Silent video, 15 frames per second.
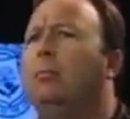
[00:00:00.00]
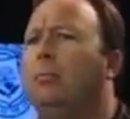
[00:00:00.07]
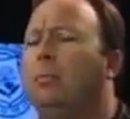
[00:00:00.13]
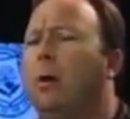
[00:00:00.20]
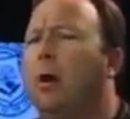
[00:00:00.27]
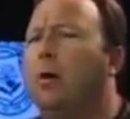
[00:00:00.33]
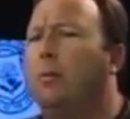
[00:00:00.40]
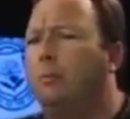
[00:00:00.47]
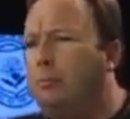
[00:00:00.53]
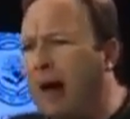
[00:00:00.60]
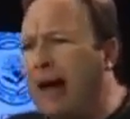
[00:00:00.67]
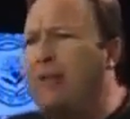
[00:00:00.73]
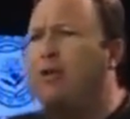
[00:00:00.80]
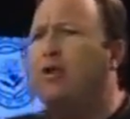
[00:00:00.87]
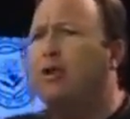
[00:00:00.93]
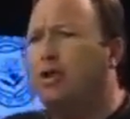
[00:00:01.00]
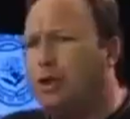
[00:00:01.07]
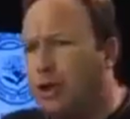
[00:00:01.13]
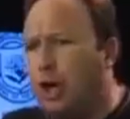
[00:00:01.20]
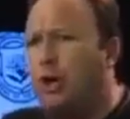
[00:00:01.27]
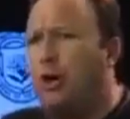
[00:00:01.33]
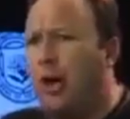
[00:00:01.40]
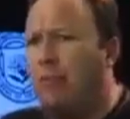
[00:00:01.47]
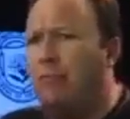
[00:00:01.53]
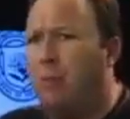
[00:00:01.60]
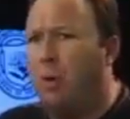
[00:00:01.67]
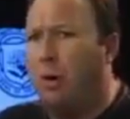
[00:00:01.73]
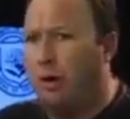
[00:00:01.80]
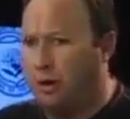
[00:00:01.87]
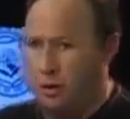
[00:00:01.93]
you know, button your shirt up
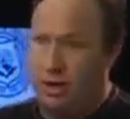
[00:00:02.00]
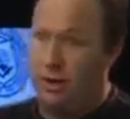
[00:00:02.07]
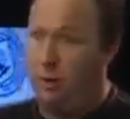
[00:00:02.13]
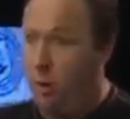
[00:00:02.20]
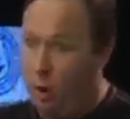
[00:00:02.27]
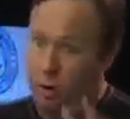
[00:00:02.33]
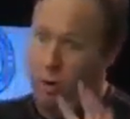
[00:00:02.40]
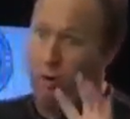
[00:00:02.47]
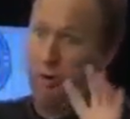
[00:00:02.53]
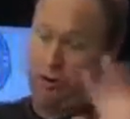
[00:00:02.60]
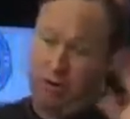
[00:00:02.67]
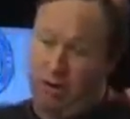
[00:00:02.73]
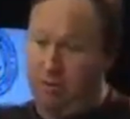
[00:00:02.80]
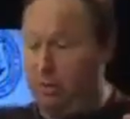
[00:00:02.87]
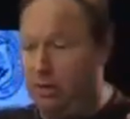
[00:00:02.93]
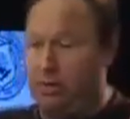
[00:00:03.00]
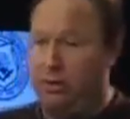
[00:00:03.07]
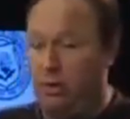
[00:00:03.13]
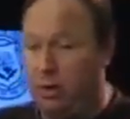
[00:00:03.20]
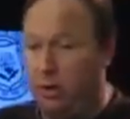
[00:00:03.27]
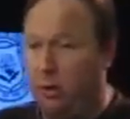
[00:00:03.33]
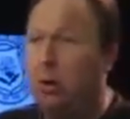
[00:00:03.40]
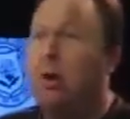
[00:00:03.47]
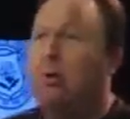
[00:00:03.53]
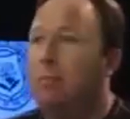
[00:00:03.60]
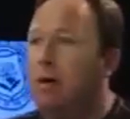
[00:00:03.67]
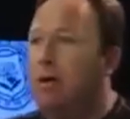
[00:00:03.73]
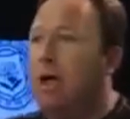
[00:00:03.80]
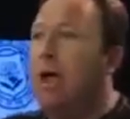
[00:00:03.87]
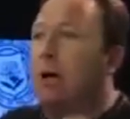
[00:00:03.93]
more. And it's like, whoa, you're telling me what to do.
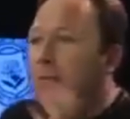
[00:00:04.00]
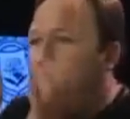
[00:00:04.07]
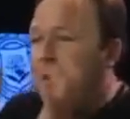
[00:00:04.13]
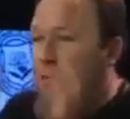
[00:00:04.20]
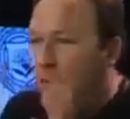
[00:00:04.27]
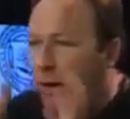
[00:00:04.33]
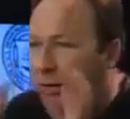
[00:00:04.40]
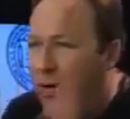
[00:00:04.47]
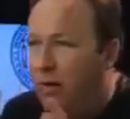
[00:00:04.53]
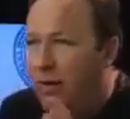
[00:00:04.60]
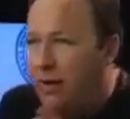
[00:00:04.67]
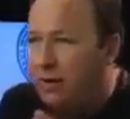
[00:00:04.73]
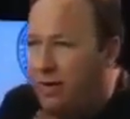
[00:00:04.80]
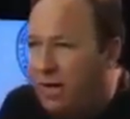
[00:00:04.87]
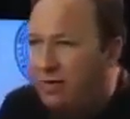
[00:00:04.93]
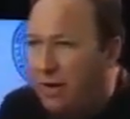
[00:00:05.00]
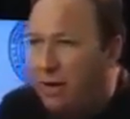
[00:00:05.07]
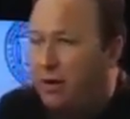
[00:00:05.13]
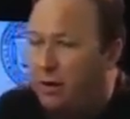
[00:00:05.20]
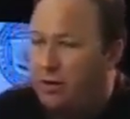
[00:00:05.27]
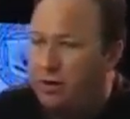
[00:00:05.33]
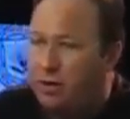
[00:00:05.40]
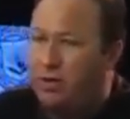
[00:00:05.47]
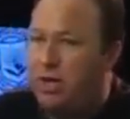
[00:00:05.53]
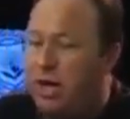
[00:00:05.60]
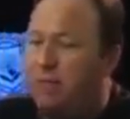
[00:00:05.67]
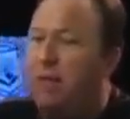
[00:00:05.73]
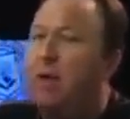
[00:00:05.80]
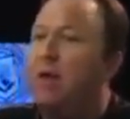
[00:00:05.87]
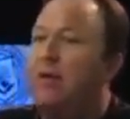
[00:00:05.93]
But, yeah, I mean, people don't know that in TV news and
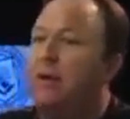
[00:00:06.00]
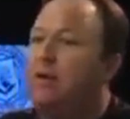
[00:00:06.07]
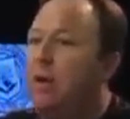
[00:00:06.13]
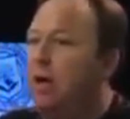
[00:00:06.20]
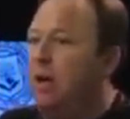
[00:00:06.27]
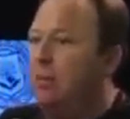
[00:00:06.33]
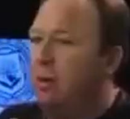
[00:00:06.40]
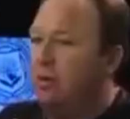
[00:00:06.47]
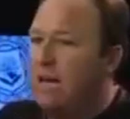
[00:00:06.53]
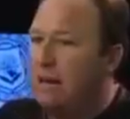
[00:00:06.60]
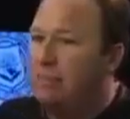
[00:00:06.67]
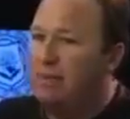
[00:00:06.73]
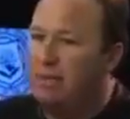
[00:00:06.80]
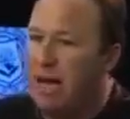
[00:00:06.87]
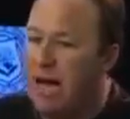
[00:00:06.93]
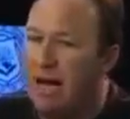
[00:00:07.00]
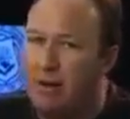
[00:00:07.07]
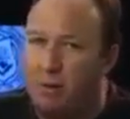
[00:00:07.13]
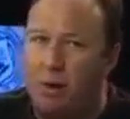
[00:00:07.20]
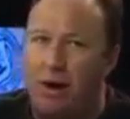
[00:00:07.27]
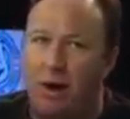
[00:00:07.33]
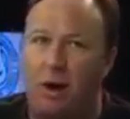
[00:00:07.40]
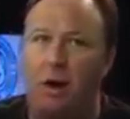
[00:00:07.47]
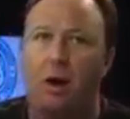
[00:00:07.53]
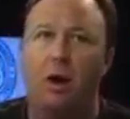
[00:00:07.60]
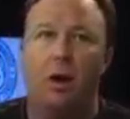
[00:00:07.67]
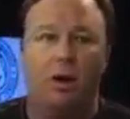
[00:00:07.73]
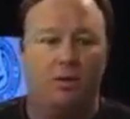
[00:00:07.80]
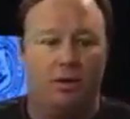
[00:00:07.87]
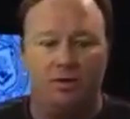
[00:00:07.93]
stuff, they're telling them what type of tie to wear,
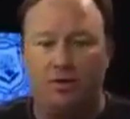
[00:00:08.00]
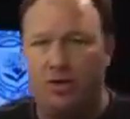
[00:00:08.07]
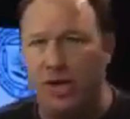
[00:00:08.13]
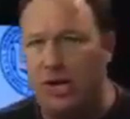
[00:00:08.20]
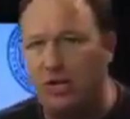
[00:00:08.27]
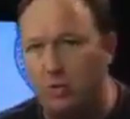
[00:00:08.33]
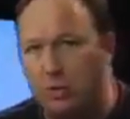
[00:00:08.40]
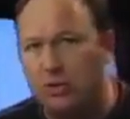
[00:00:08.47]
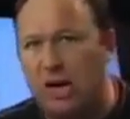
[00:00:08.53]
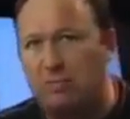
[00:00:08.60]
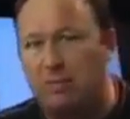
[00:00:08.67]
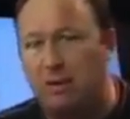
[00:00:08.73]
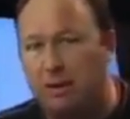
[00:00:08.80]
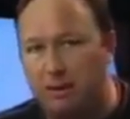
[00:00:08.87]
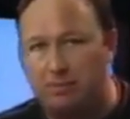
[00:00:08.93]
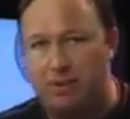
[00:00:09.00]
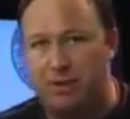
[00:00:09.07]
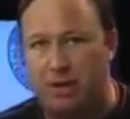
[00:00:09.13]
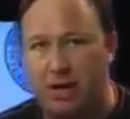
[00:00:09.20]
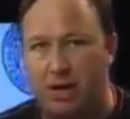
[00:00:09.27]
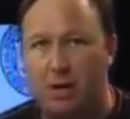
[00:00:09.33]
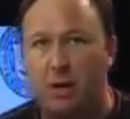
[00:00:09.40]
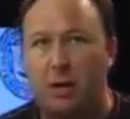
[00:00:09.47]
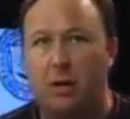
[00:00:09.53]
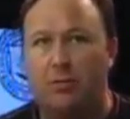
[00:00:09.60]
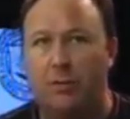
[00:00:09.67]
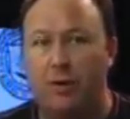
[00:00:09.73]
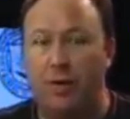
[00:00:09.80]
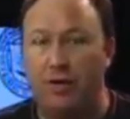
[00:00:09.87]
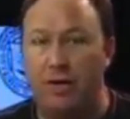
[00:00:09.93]
the chicks, what type of lipstick.
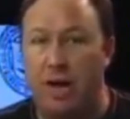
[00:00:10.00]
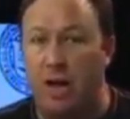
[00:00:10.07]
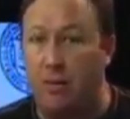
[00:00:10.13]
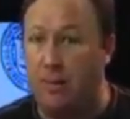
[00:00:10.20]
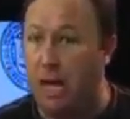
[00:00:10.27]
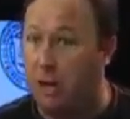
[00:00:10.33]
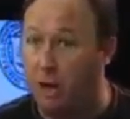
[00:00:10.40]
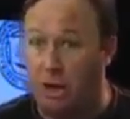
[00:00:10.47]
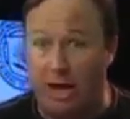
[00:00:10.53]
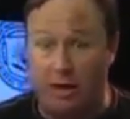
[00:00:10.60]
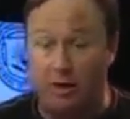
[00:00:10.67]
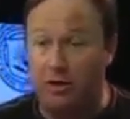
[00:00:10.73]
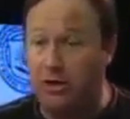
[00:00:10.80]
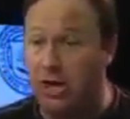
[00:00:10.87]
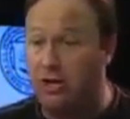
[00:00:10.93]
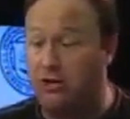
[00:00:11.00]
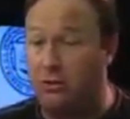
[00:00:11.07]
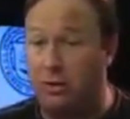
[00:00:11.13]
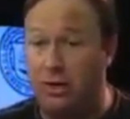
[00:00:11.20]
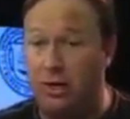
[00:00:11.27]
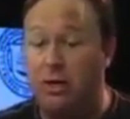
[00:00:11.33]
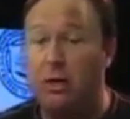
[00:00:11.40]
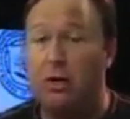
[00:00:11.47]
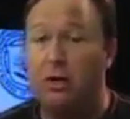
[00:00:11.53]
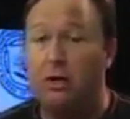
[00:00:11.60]
You know, they tell them now, look like you're sexually